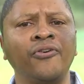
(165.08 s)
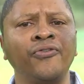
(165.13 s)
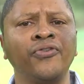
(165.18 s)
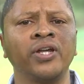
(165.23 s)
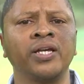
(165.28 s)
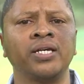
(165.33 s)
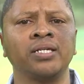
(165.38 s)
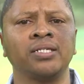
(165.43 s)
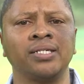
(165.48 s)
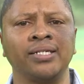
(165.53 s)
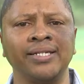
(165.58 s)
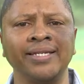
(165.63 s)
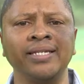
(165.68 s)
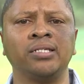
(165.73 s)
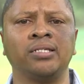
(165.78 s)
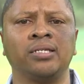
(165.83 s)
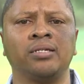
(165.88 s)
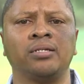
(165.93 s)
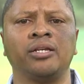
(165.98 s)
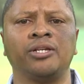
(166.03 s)
Africa's
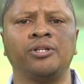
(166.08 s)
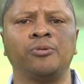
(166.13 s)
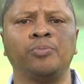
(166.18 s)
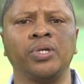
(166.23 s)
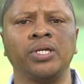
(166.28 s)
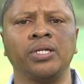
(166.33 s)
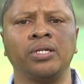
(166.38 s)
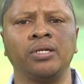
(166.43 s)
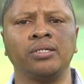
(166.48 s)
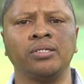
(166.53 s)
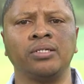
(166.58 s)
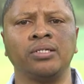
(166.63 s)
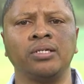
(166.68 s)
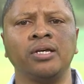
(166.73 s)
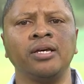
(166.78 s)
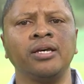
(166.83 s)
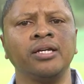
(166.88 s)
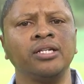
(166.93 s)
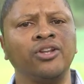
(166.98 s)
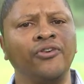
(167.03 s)
recent experience
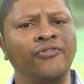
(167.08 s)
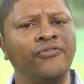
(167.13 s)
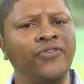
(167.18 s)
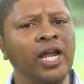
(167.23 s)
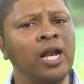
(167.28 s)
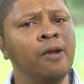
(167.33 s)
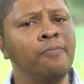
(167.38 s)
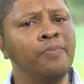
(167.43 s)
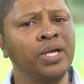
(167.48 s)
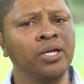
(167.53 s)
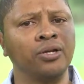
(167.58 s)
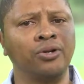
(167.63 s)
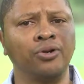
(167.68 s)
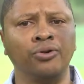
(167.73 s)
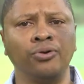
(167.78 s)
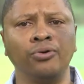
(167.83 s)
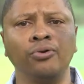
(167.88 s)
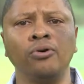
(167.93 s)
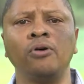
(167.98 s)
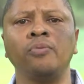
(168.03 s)
developing
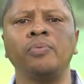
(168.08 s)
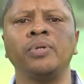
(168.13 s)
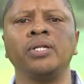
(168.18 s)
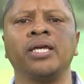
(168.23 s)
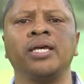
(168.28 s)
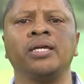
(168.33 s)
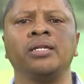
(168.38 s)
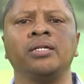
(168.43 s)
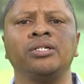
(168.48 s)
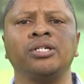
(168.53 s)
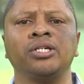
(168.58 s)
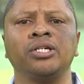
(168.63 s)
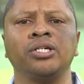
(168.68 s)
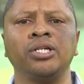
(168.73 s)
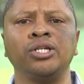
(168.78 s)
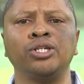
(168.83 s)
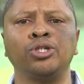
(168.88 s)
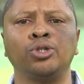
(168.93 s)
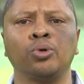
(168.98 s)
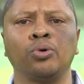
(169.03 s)
renewable energy
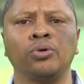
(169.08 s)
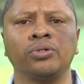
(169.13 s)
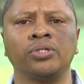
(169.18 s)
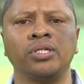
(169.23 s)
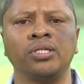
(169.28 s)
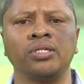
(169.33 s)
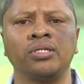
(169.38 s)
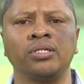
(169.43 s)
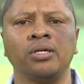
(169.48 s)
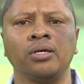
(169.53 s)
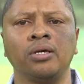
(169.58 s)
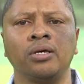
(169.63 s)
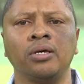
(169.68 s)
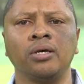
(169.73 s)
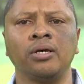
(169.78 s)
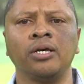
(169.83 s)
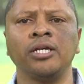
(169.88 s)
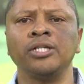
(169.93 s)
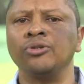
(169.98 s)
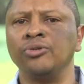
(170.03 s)
resources
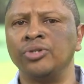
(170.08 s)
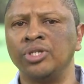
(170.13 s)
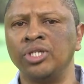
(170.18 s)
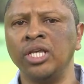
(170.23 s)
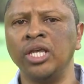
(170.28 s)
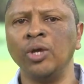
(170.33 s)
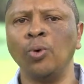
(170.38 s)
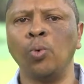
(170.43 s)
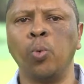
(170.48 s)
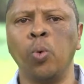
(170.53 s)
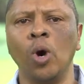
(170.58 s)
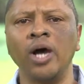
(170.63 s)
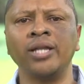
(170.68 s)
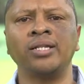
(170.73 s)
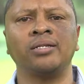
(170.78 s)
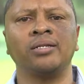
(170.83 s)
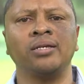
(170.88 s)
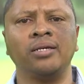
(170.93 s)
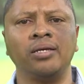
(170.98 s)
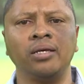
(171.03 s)
to see what
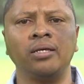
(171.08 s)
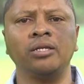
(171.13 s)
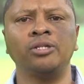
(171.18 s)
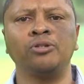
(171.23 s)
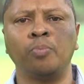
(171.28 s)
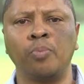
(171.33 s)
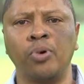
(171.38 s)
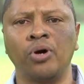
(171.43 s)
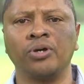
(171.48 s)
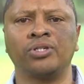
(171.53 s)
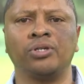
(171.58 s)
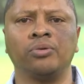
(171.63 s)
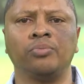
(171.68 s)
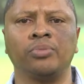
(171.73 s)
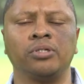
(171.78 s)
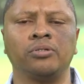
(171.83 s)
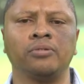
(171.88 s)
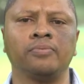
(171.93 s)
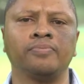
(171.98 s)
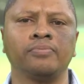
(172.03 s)
is
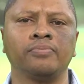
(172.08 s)
possible.